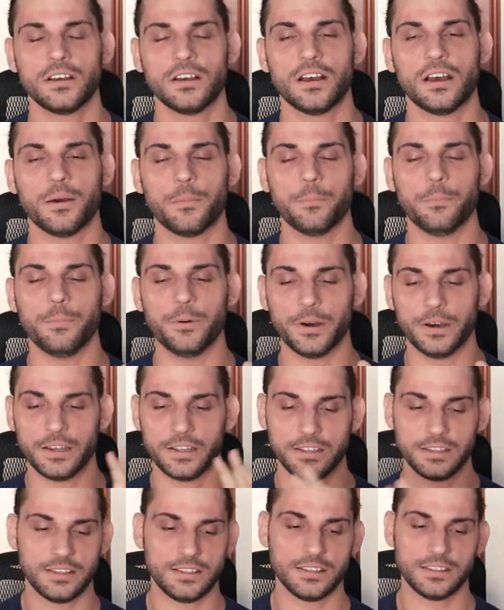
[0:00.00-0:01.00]

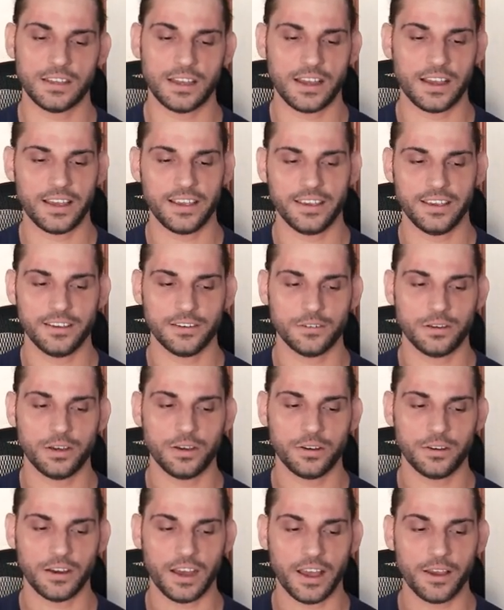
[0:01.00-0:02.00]
But
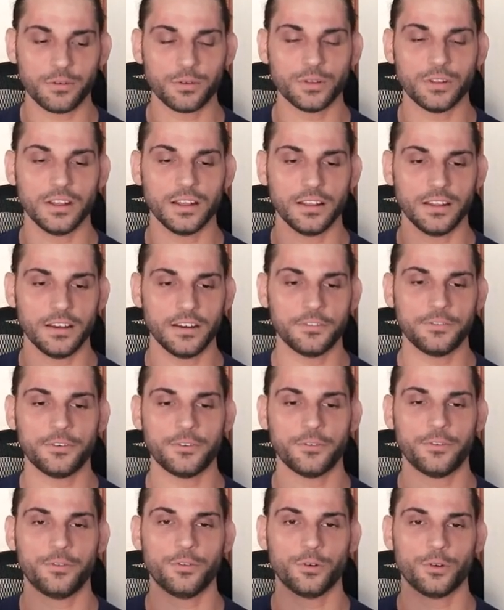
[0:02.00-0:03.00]
I would
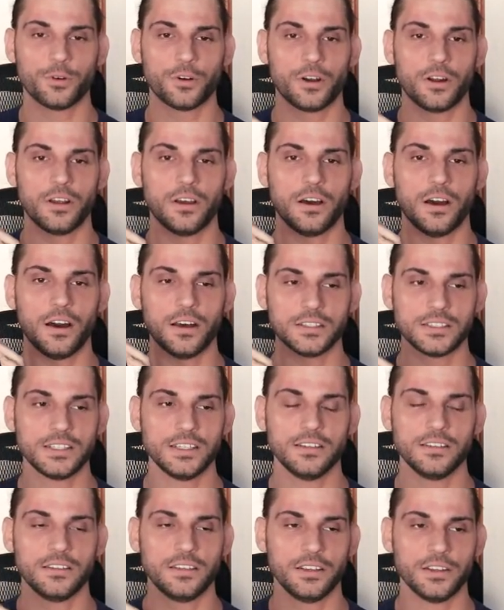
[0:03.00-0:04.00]
love for
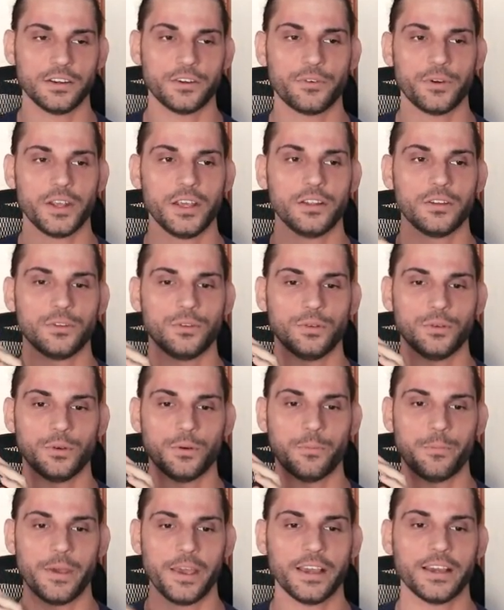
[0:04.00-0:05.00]
Austin Theory
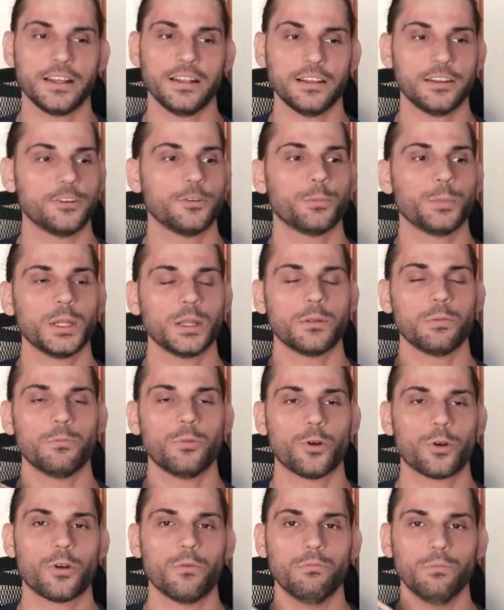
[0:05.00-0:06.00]
to make a little bit
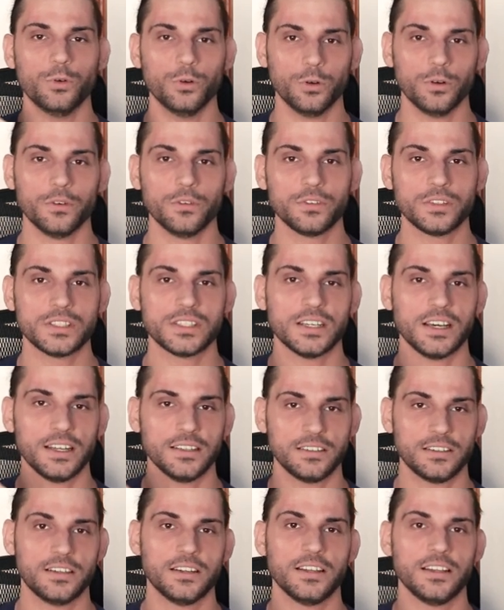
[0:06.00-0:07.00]
more moves
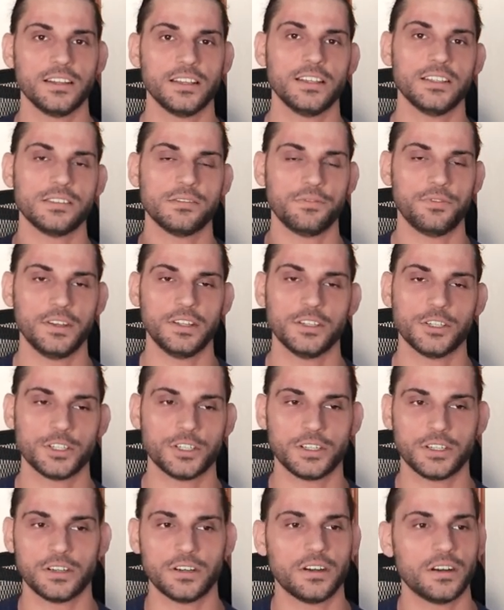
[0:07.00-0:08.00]
other than his
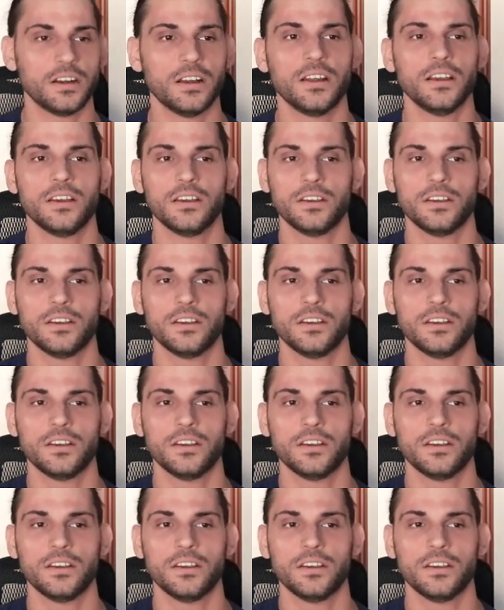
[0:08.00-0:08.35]
finisher